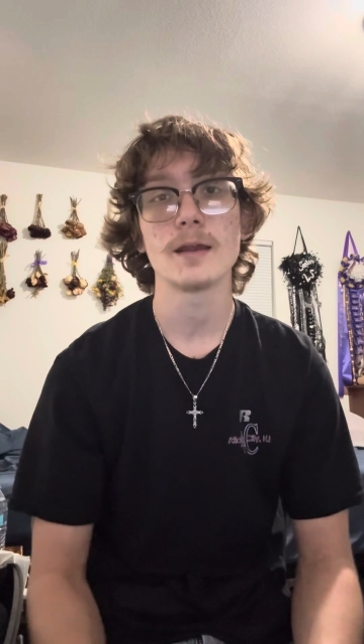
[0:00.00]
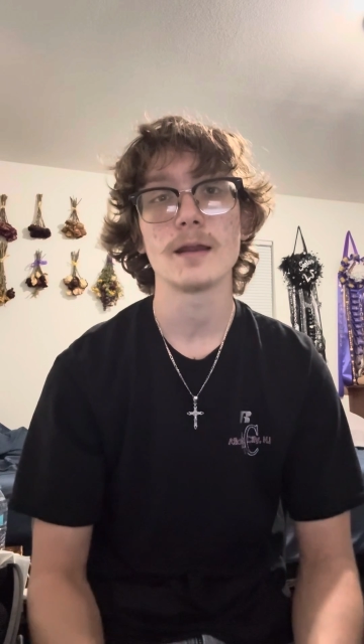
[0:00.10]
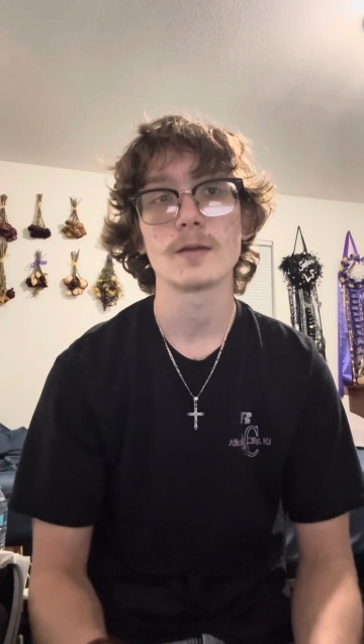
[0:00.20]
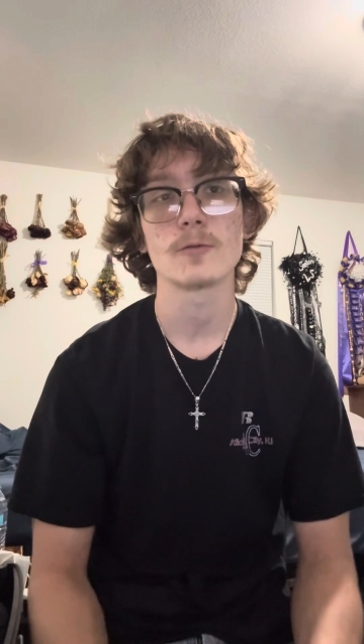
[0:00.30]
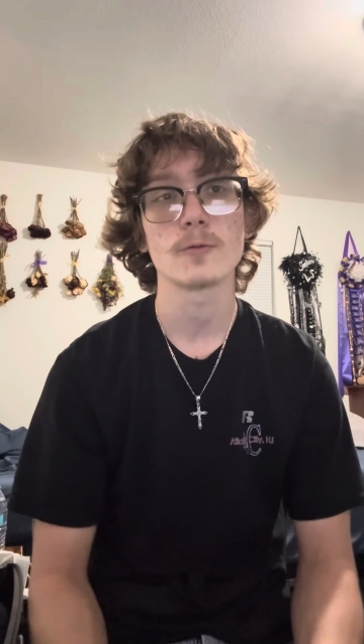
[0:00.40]
and
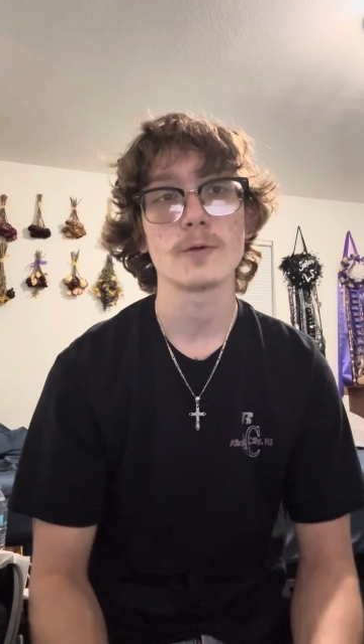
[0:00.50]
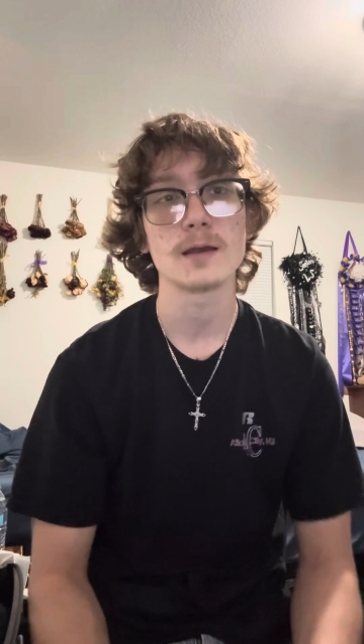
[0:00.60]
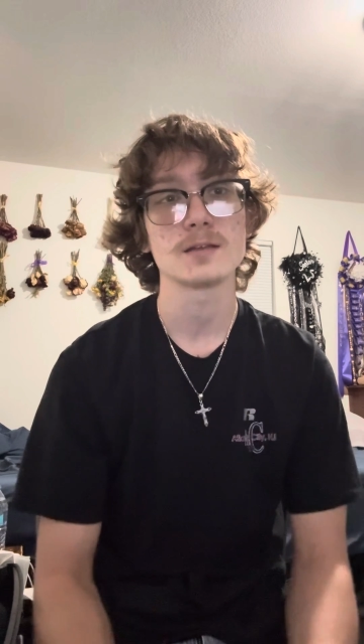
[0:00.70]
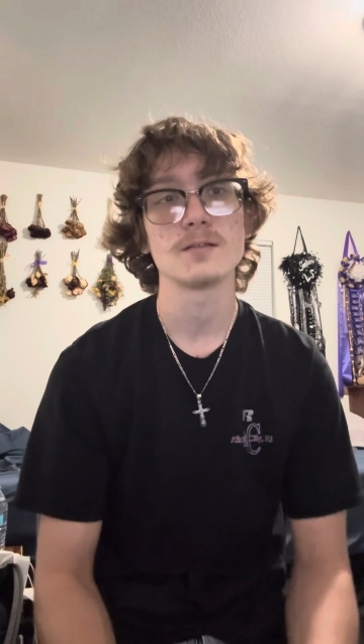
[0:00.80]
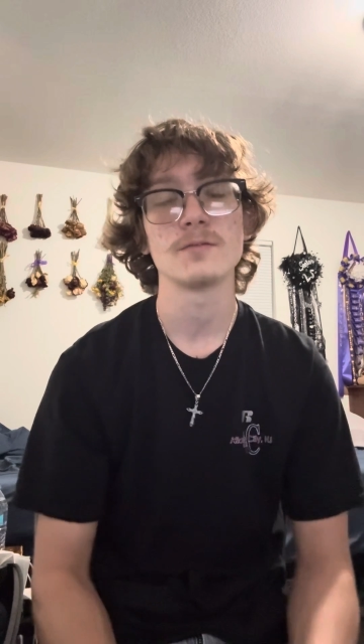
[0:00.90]

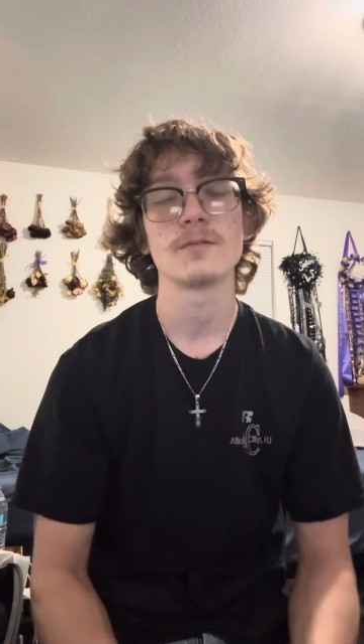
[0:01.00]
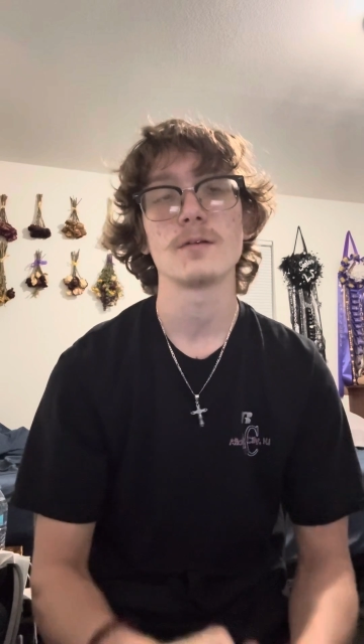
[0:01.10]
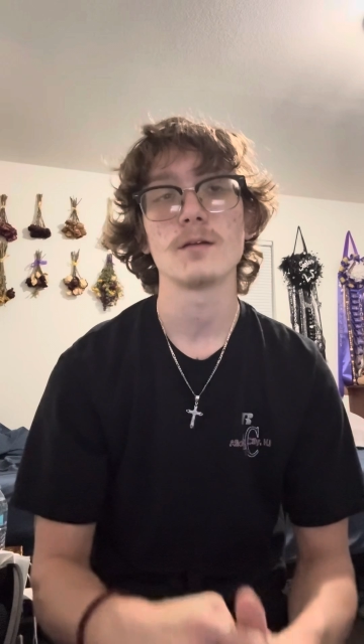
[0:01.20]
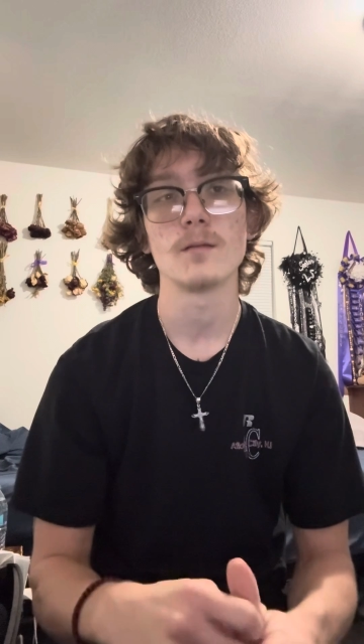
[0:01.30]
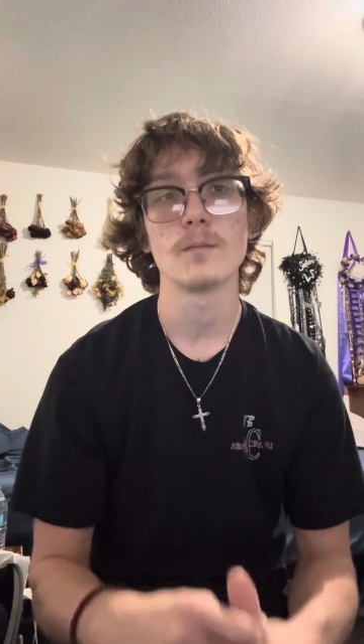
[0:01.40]
aggressive
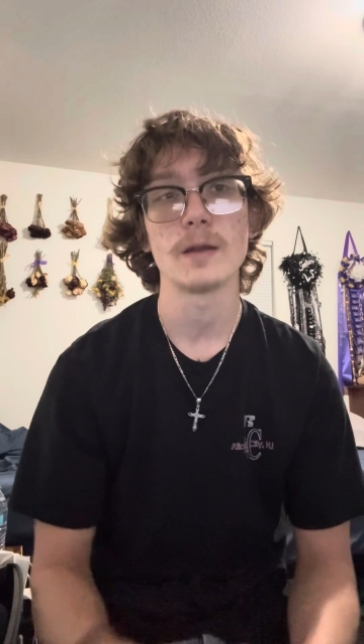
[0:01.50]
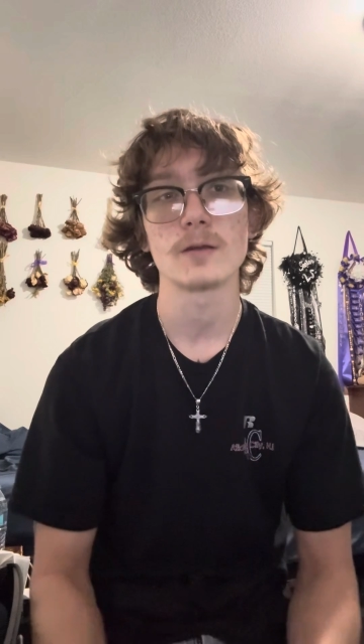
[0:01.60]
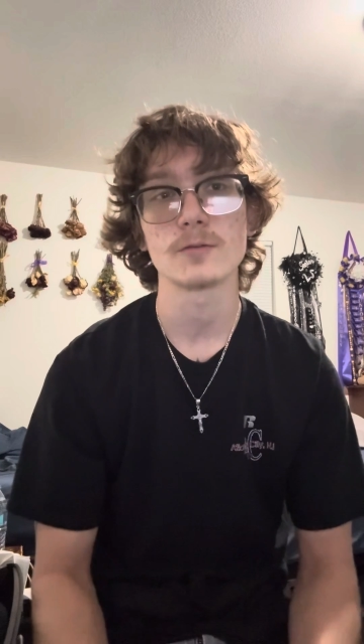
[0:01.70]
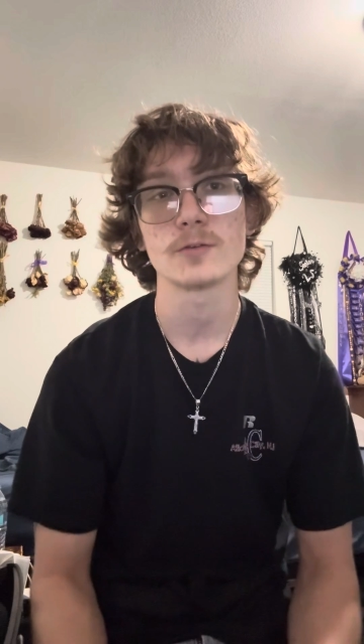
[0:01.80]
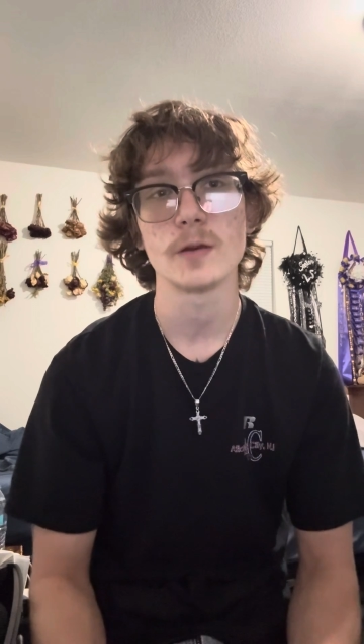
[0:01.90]

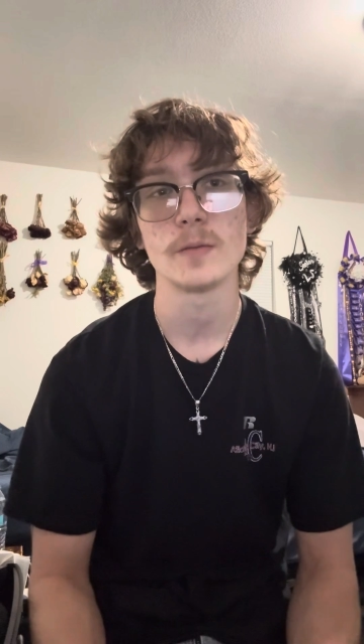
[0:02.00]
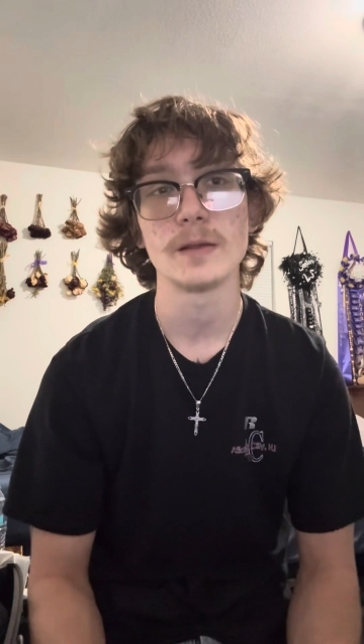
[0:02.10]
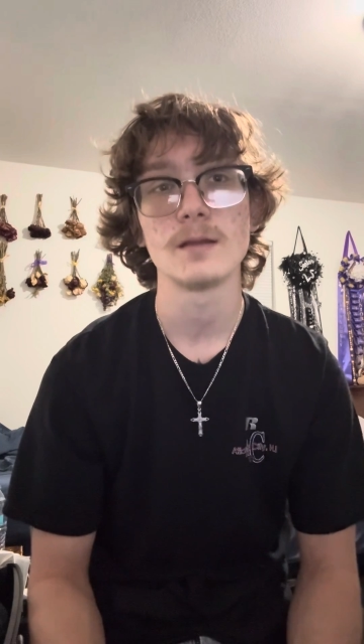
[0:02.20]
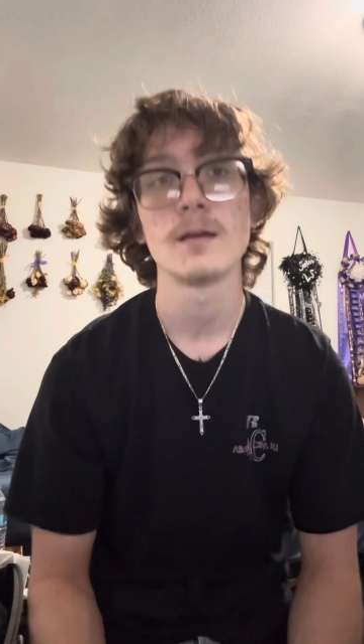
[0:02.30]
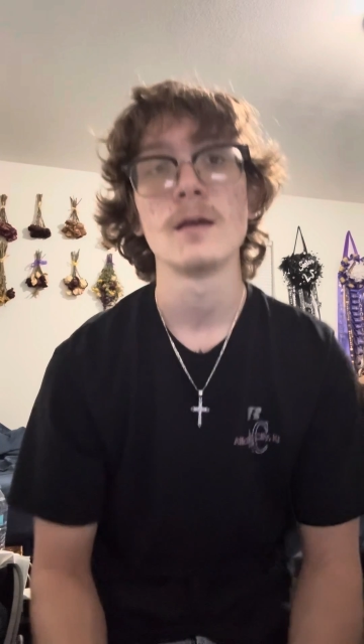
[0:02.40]
medical treatment,